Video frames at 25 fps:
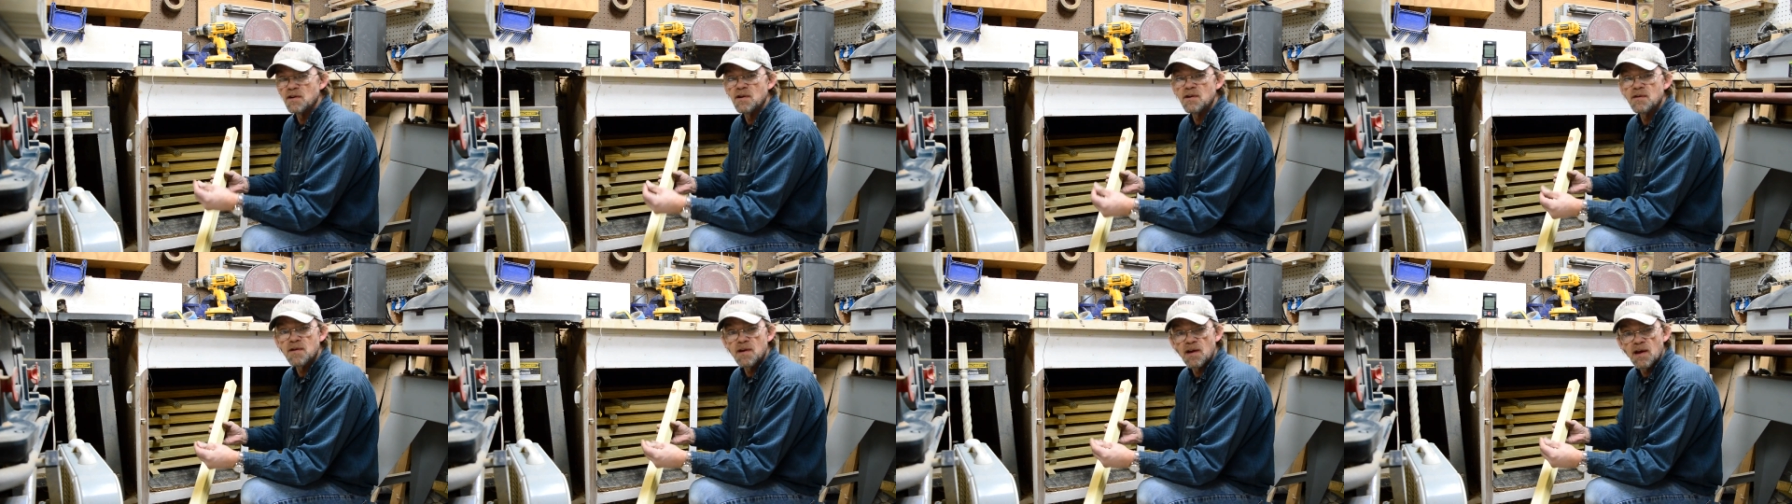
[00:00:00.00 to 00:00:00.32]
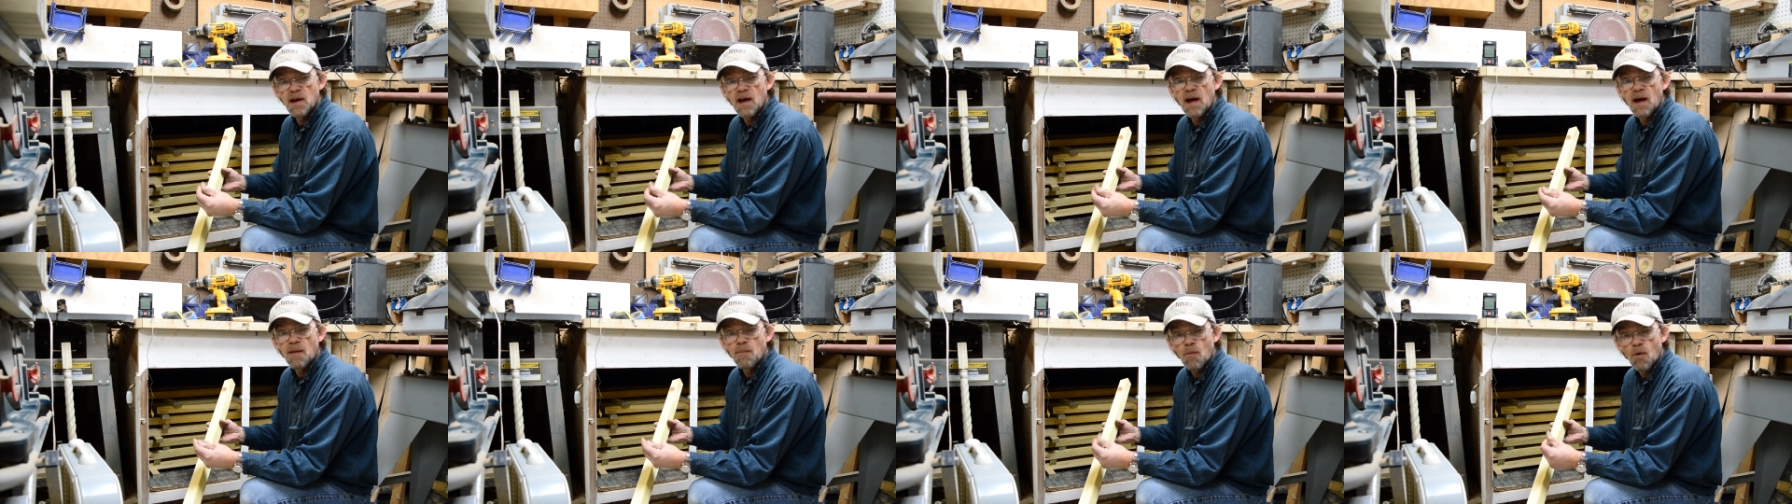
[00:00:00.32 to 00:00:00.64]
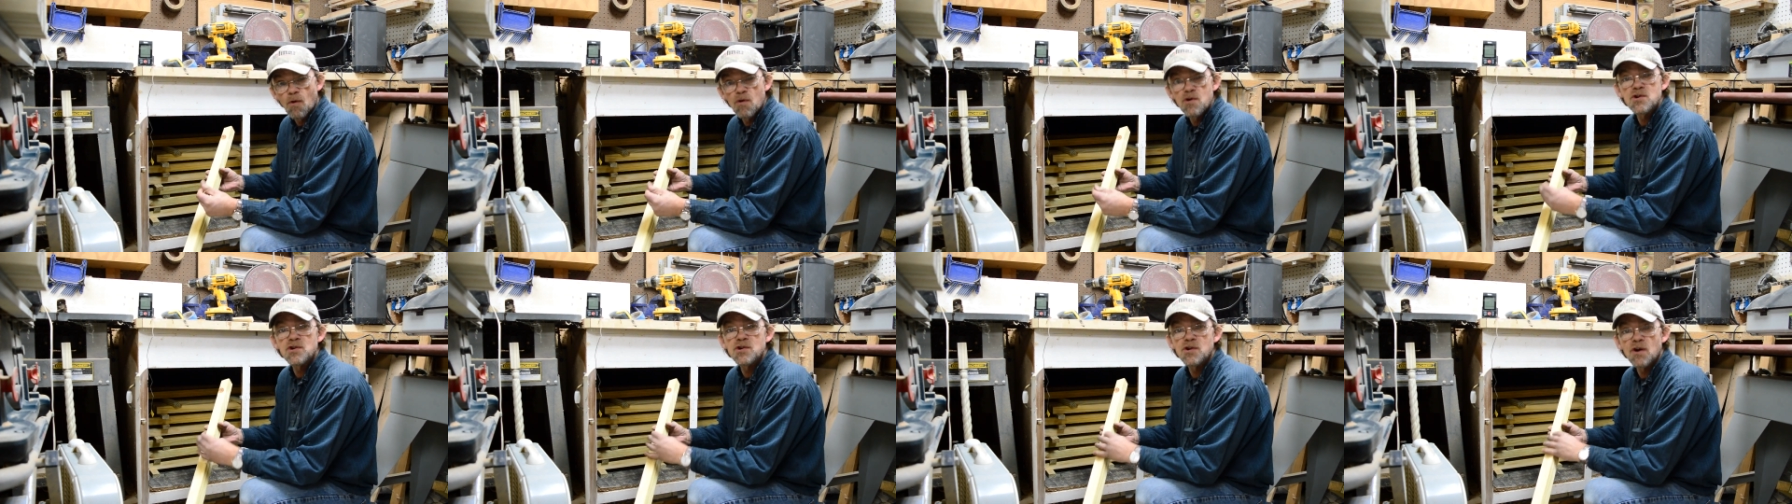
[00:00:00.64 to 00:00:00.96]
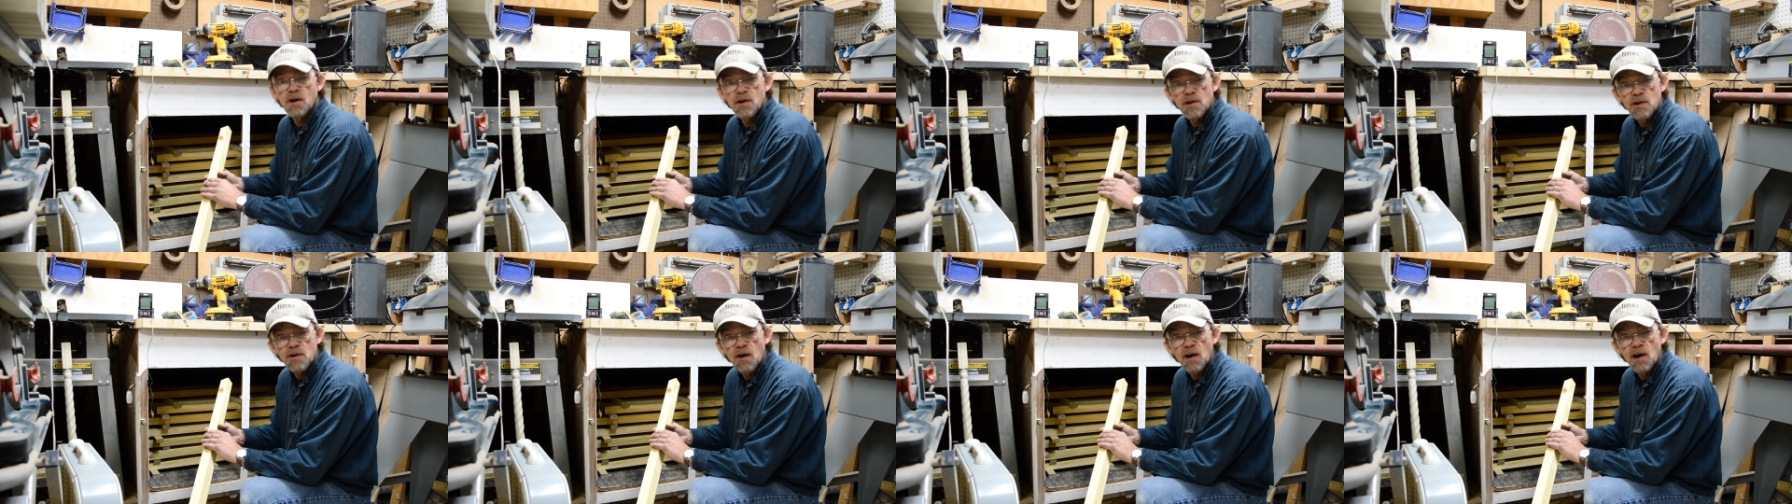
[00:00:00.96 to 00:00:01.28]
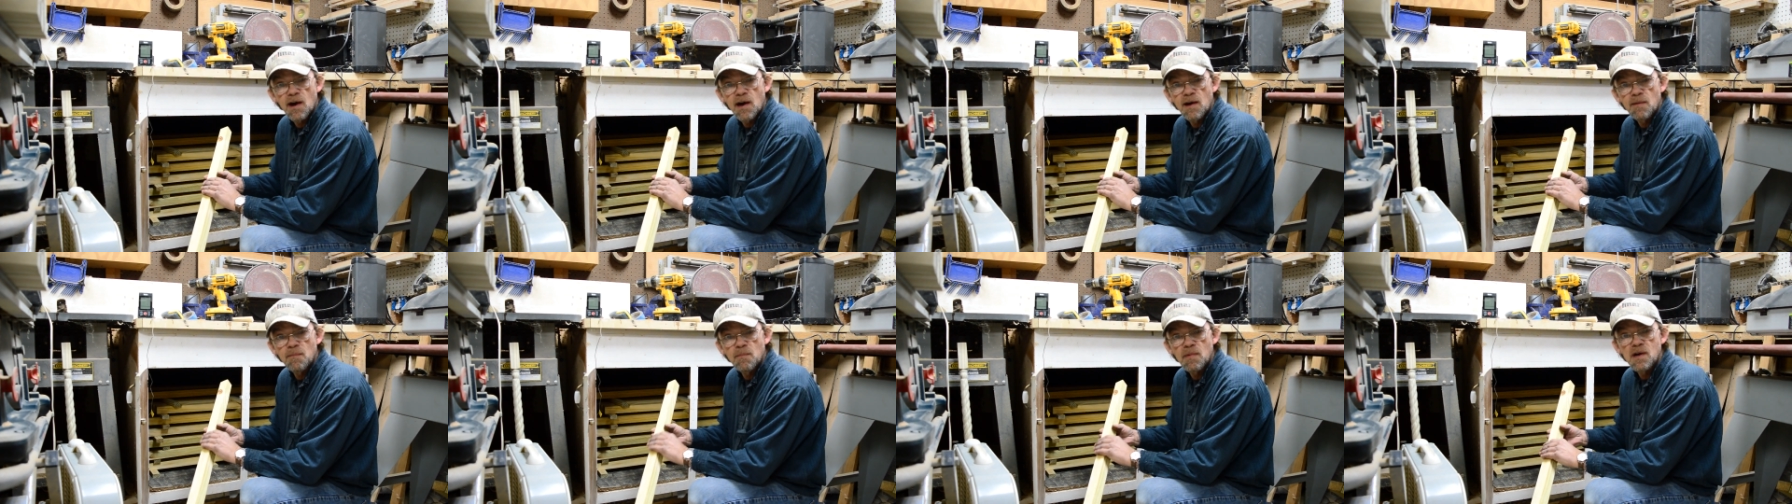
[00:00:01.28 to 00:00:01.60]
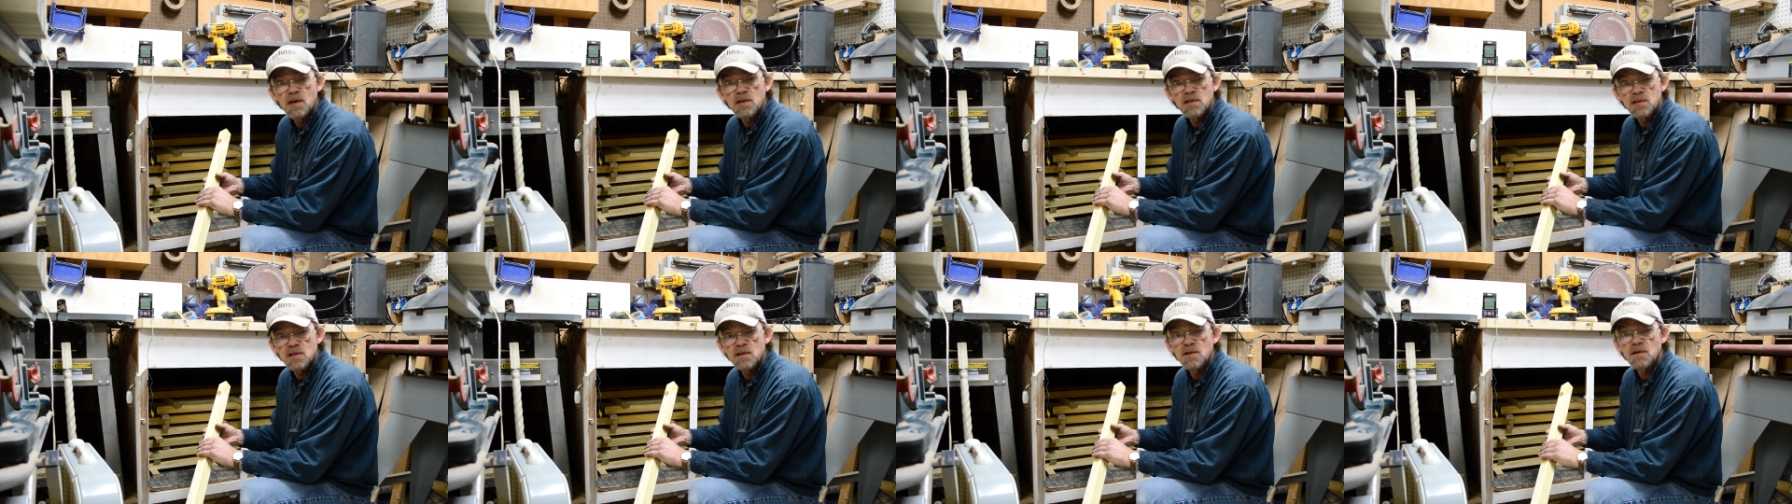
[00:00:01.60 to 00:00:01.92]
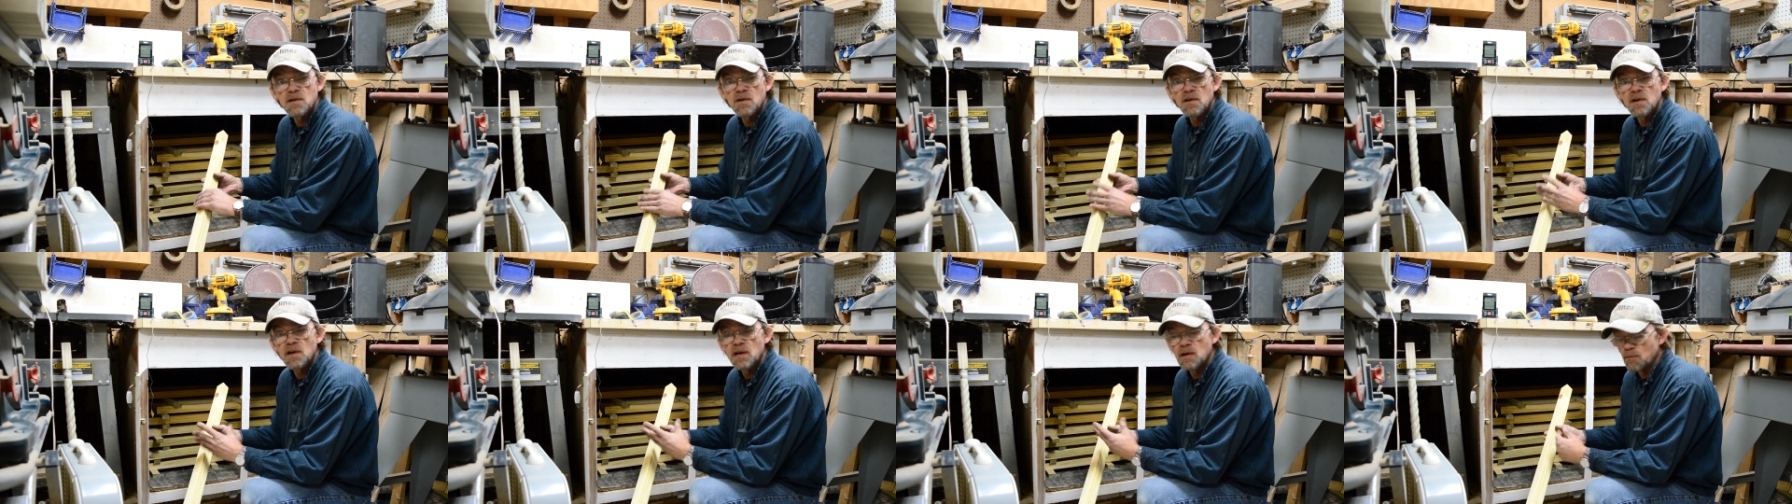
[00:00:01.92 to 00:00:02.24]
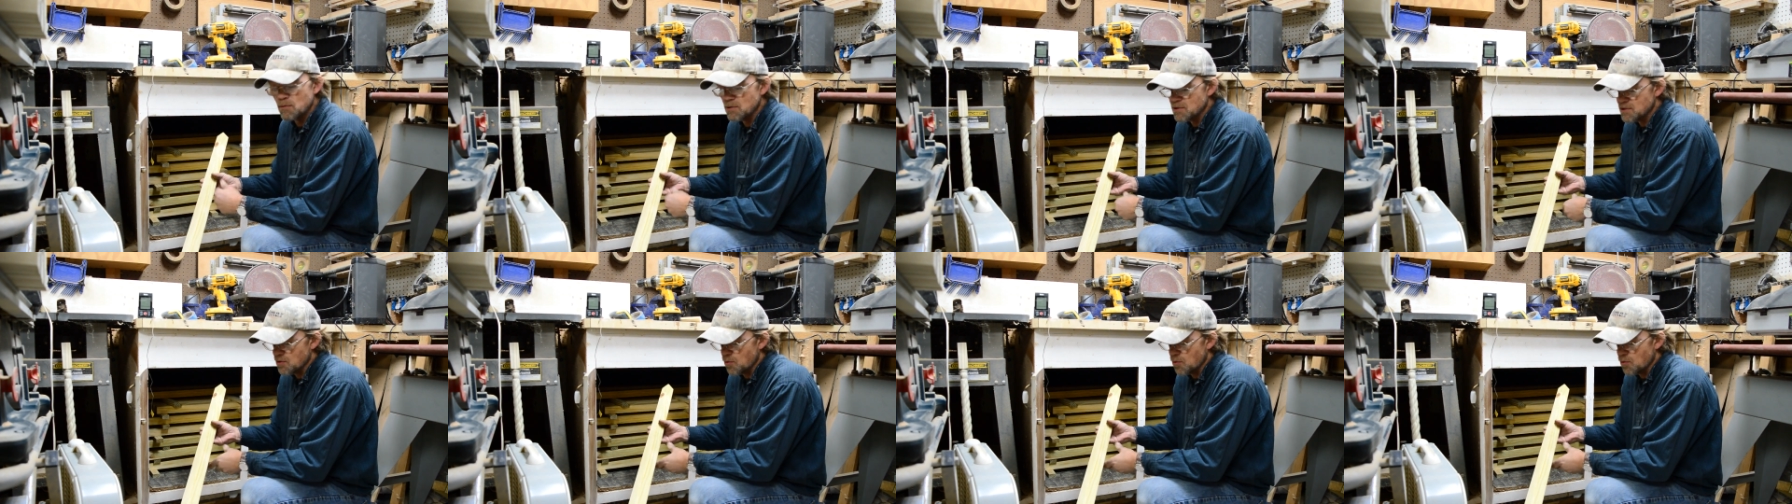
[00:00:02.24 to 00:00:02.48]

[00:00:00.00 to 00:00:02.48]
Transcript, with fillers: and you got moisture on your hand because it was